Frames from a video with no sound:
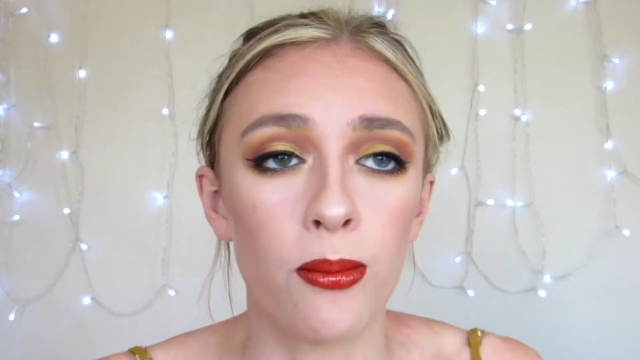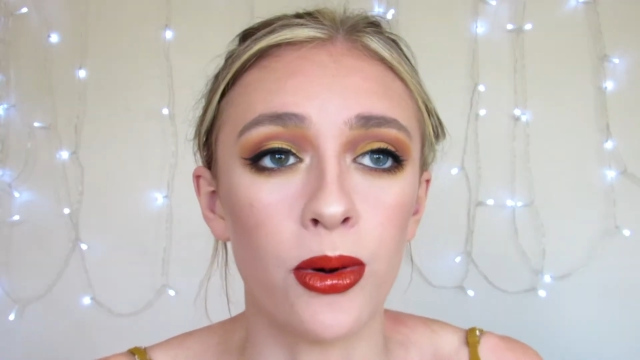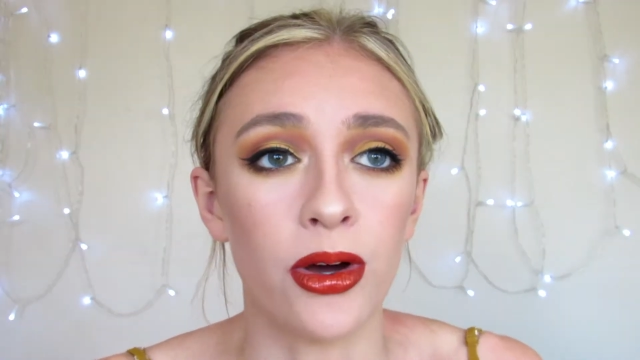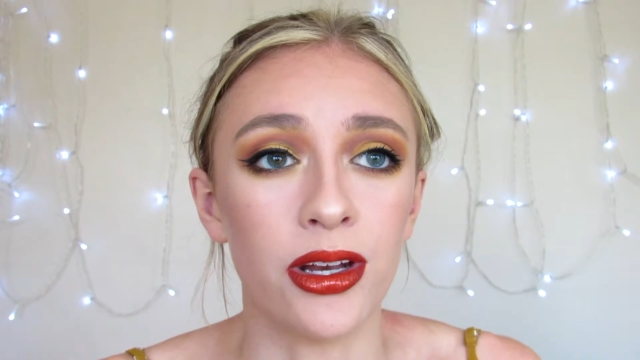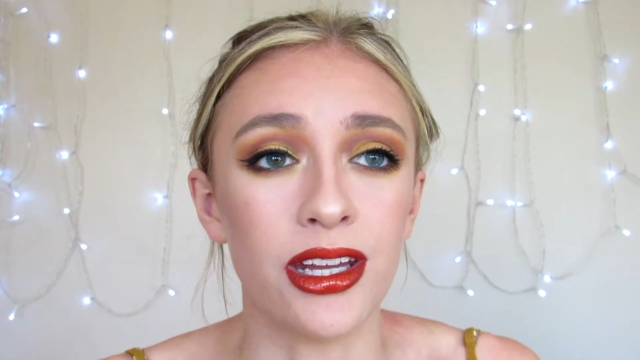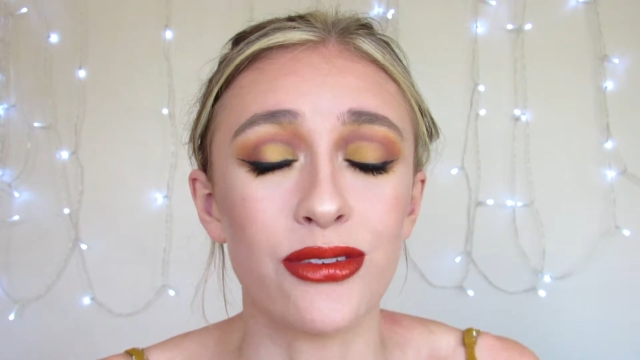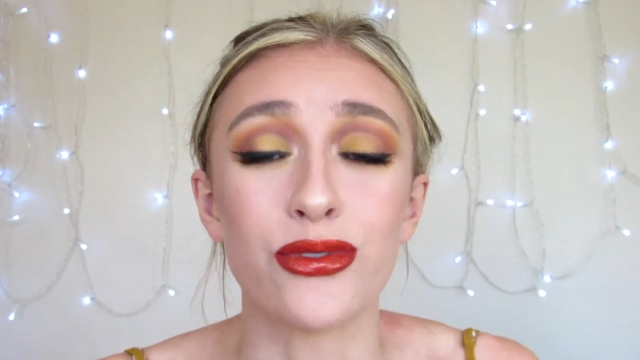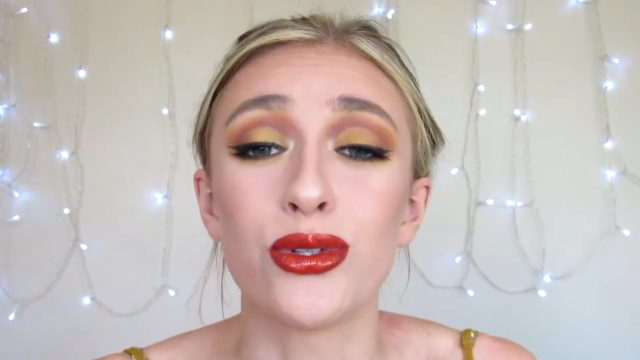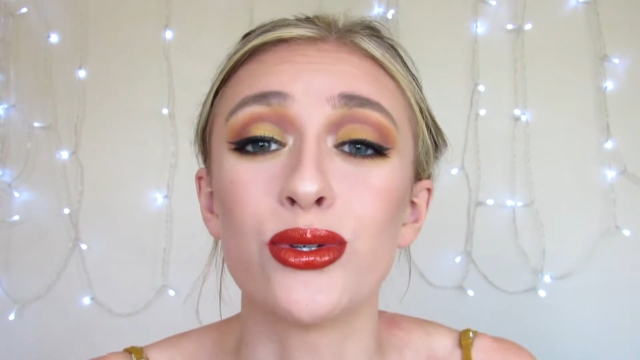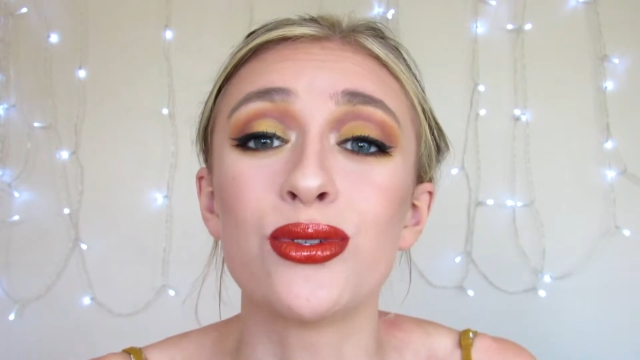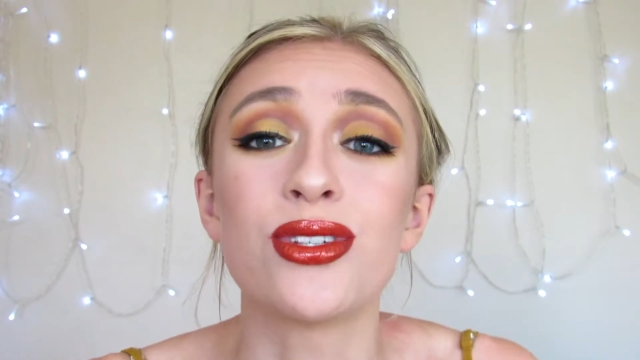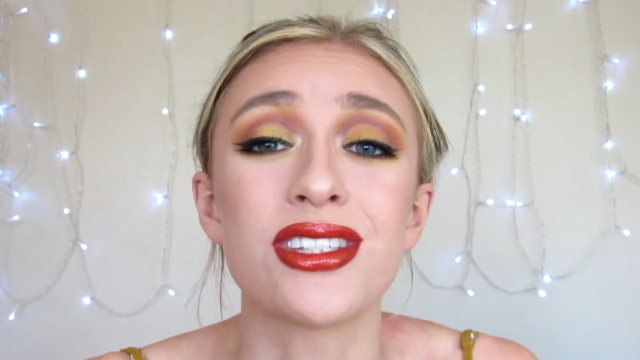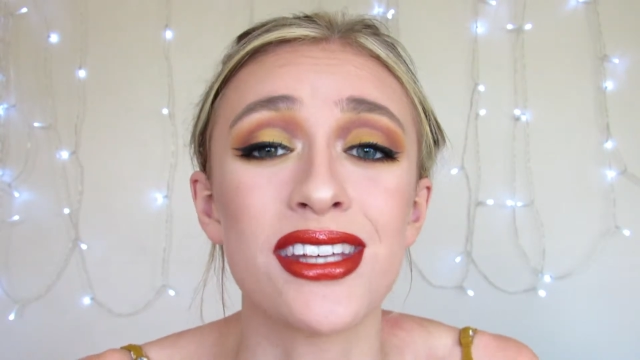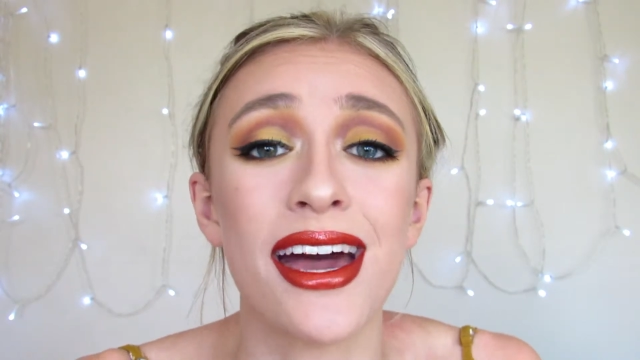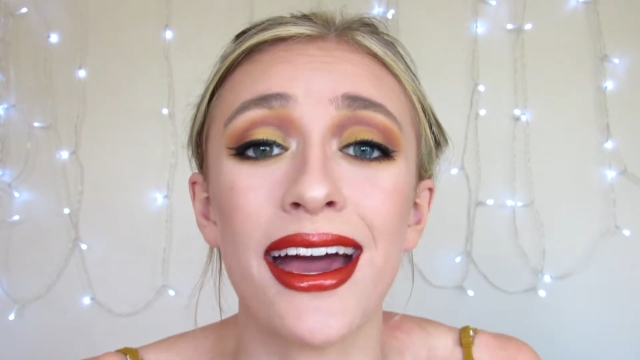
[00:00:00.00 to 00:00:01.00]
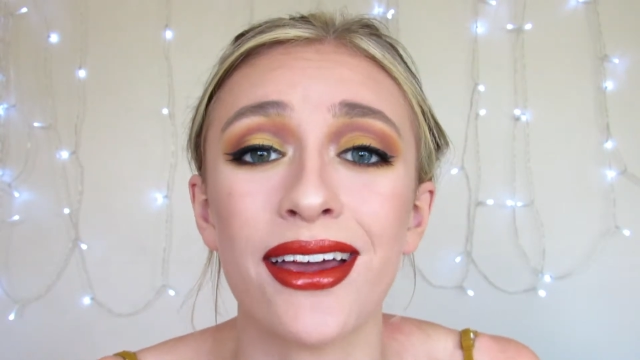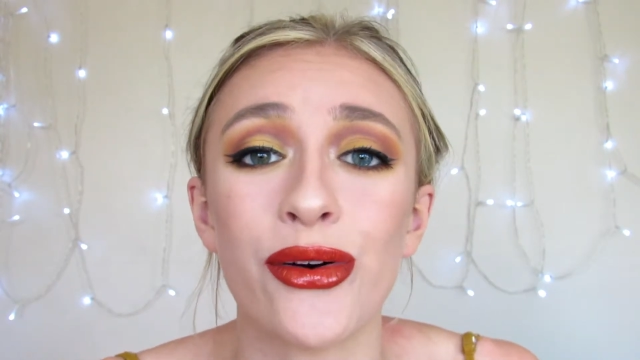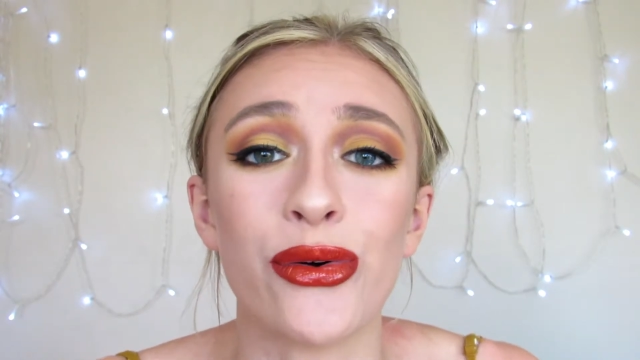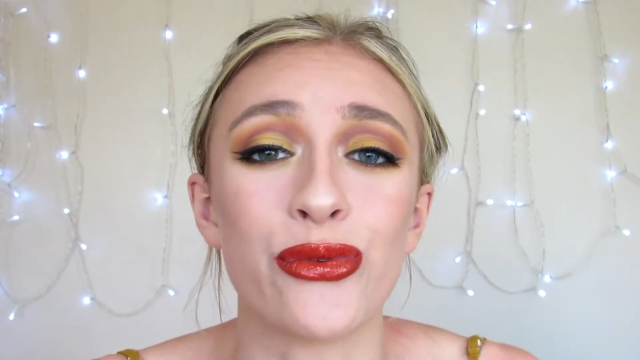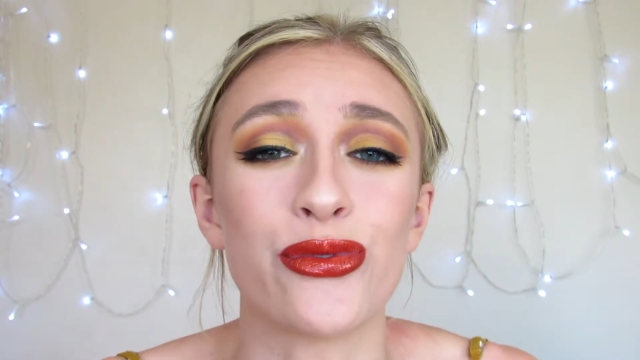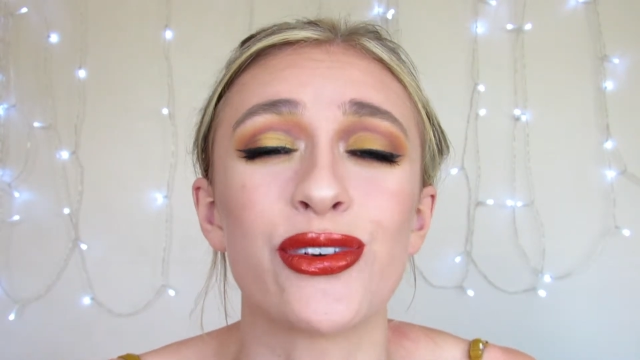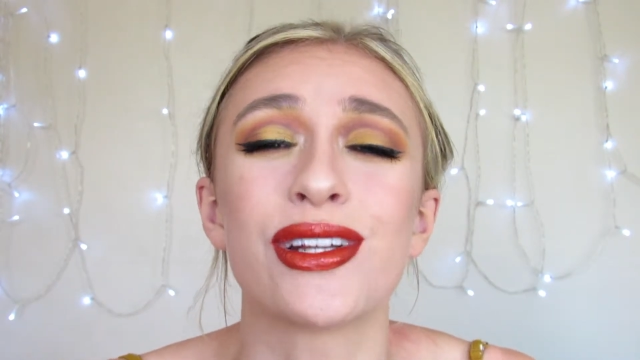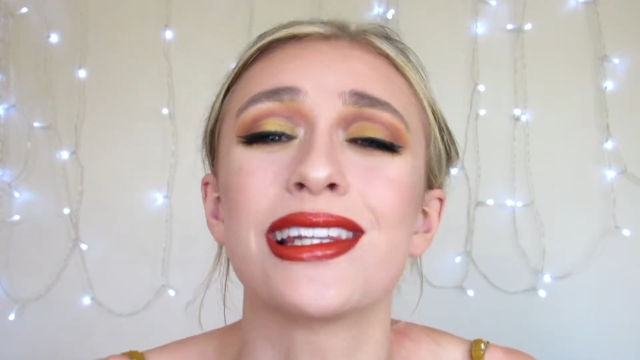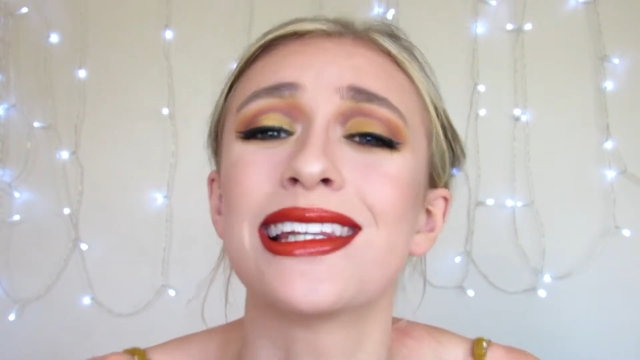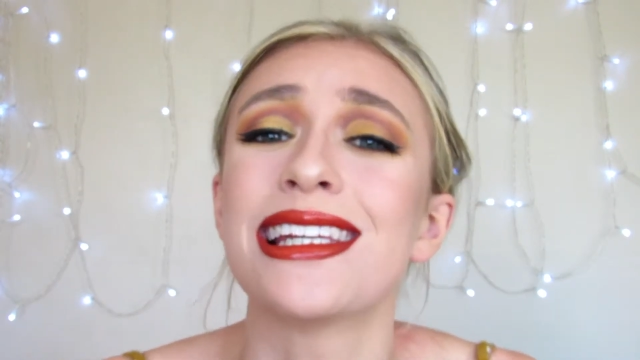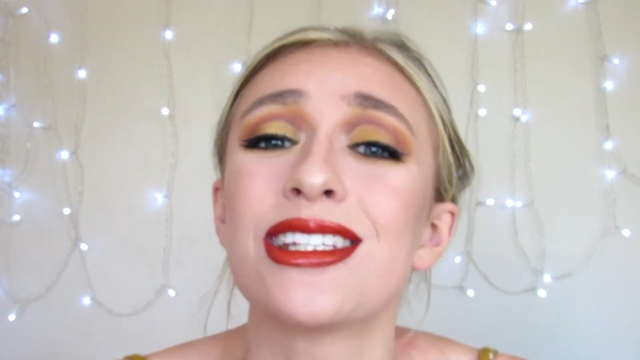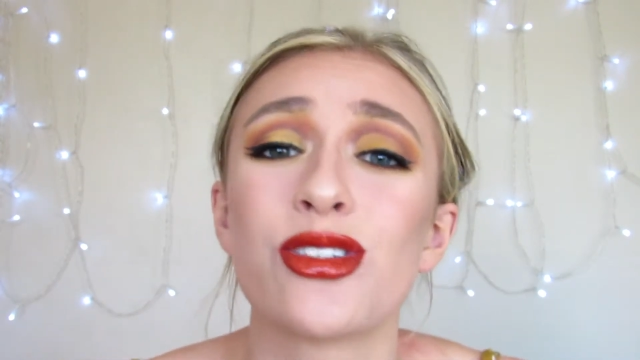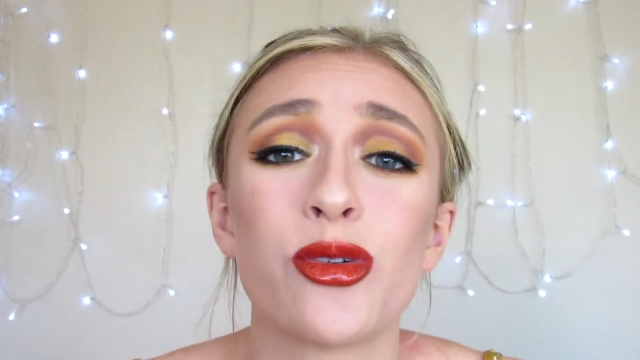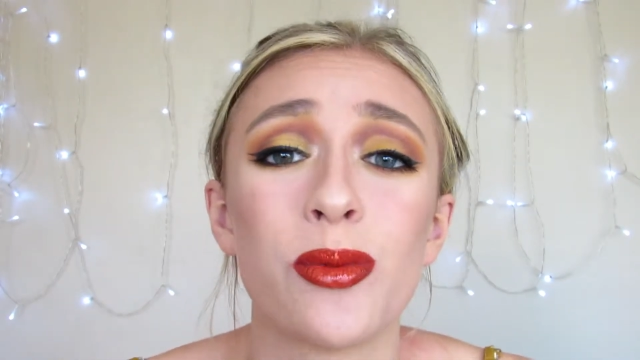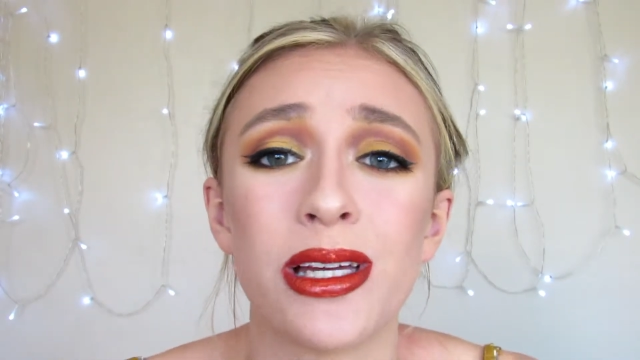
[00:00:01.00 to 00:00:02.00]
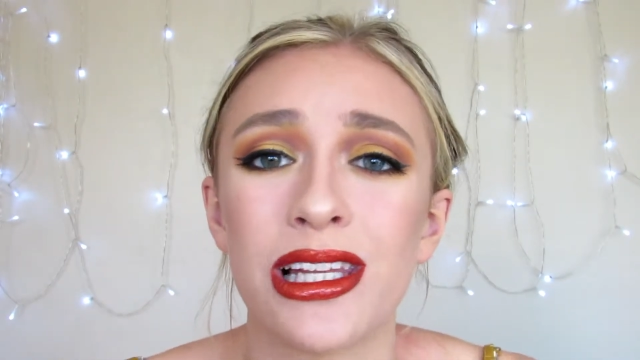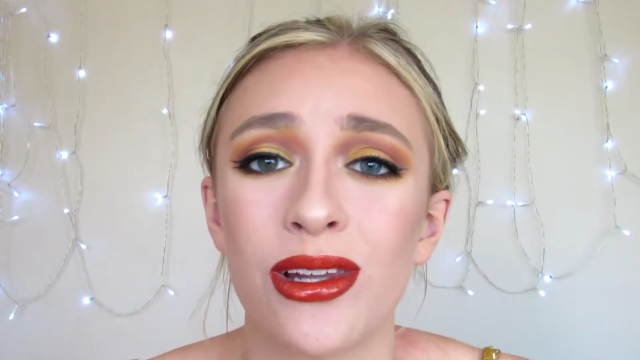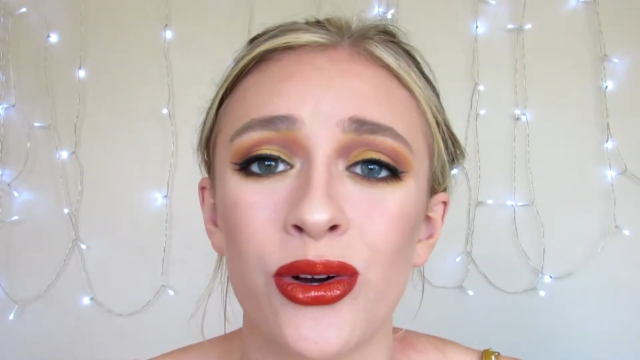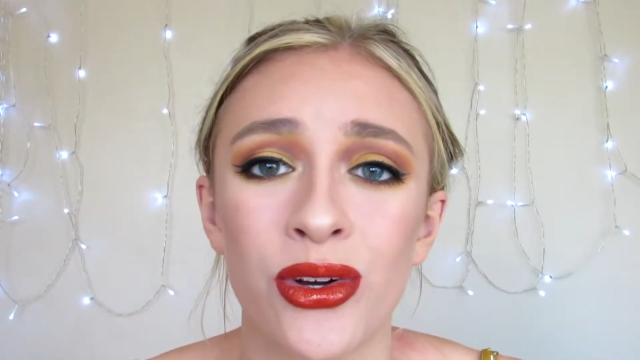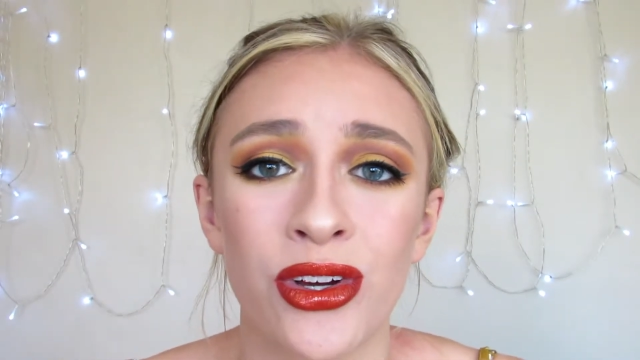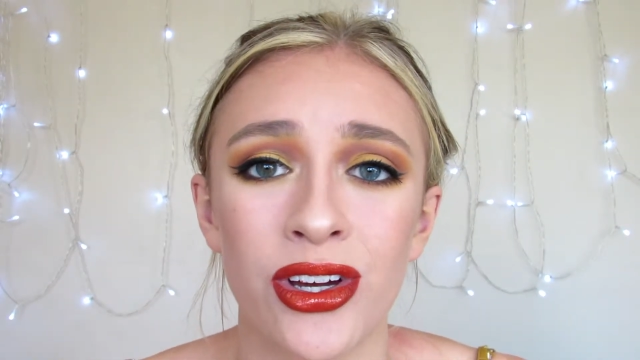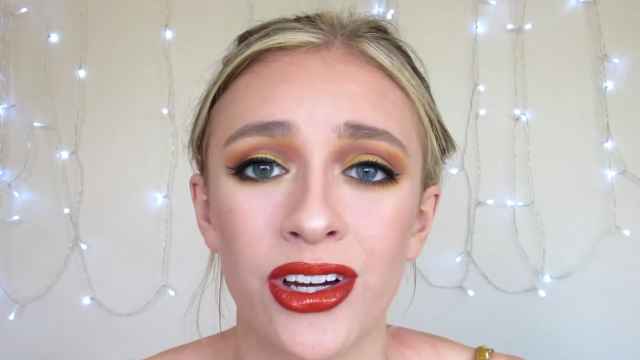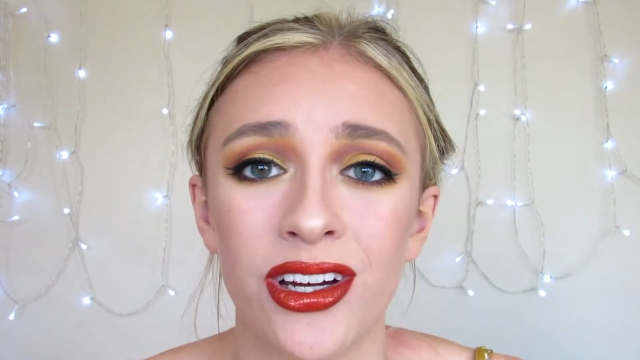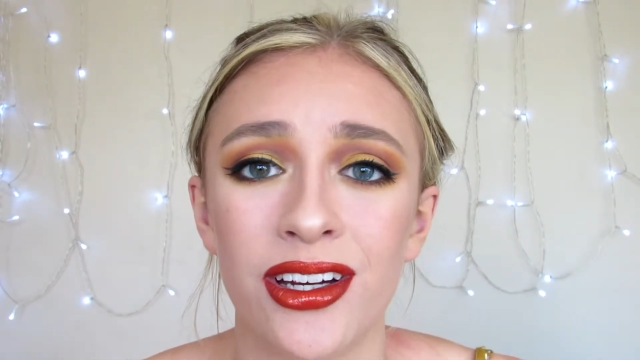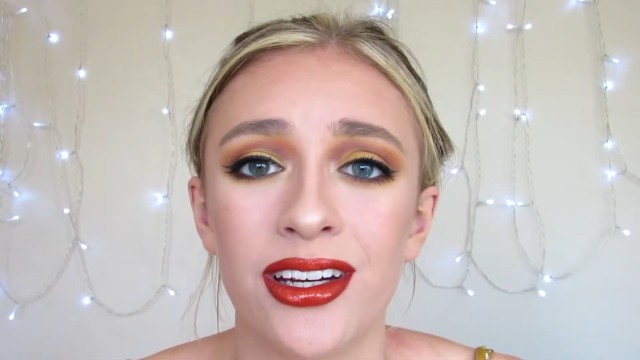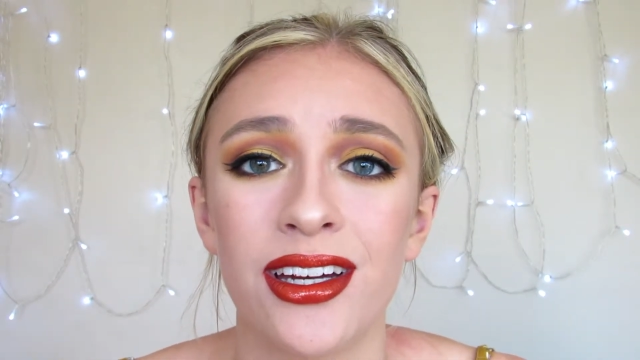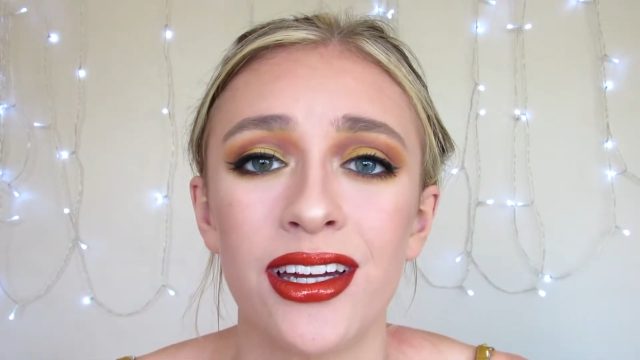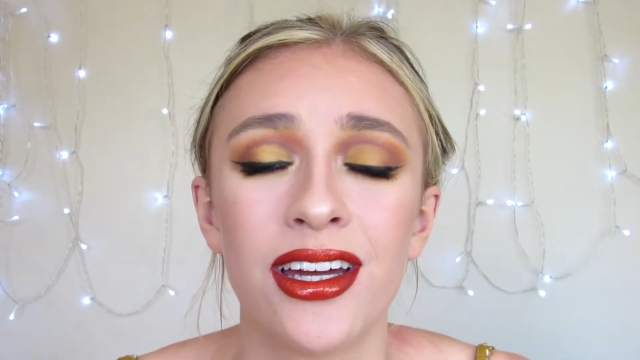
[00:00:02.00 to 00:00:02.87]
But if you just hang on for a little bit longer,